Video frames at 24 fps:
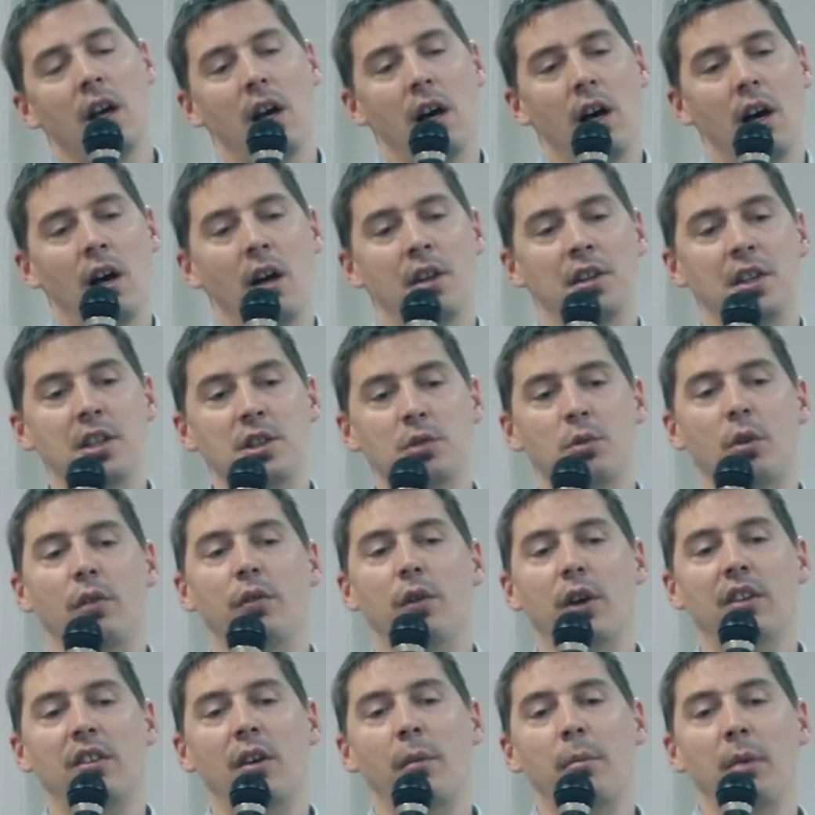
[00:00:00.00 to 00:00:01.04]
This one,
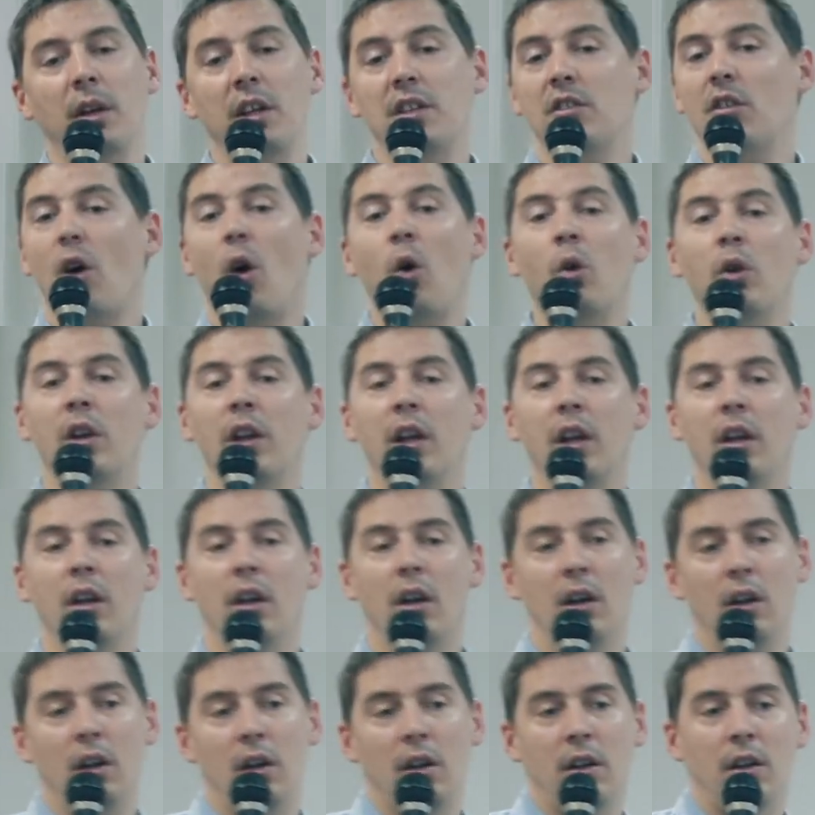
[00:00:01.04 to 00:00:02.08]
for example, it's only
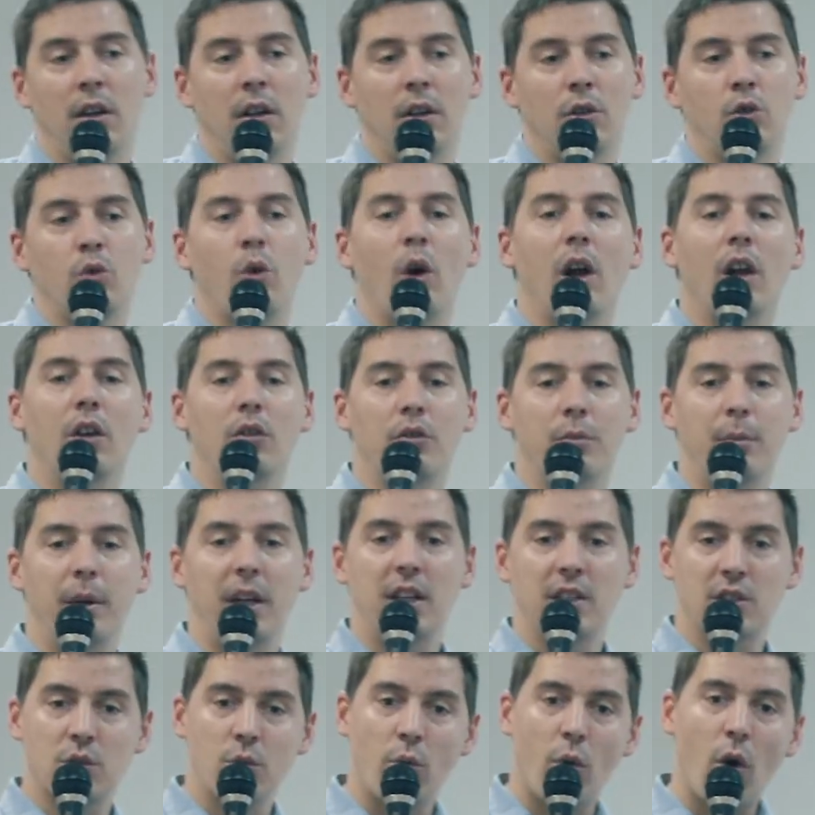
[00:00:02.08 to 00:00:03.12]
12
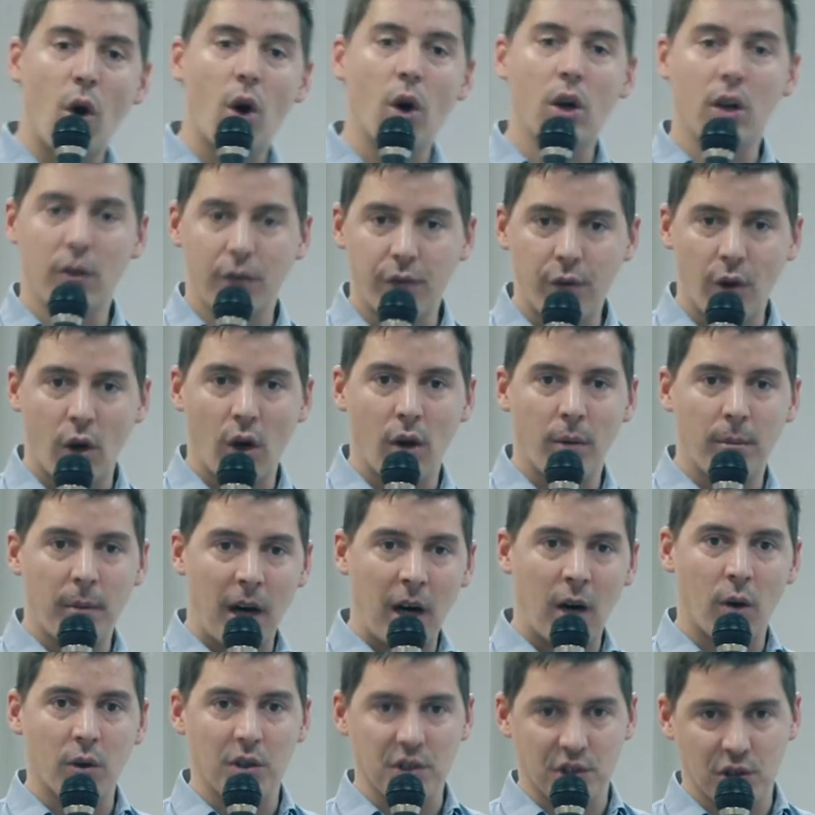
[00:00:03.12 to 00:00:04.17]
minutes walk from
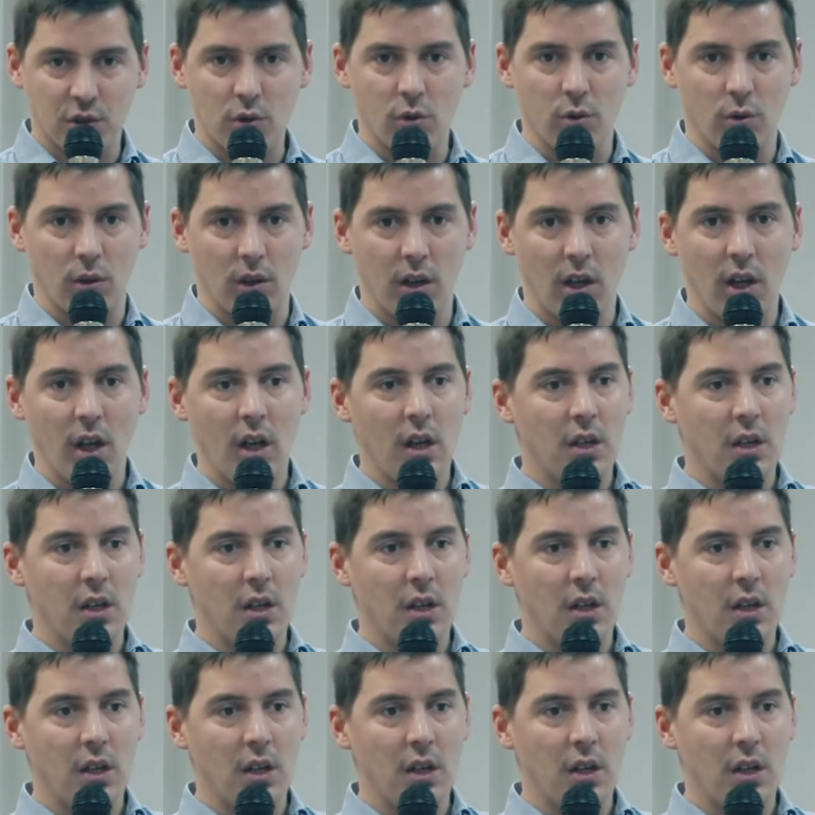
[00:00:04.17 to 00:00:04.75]
our school.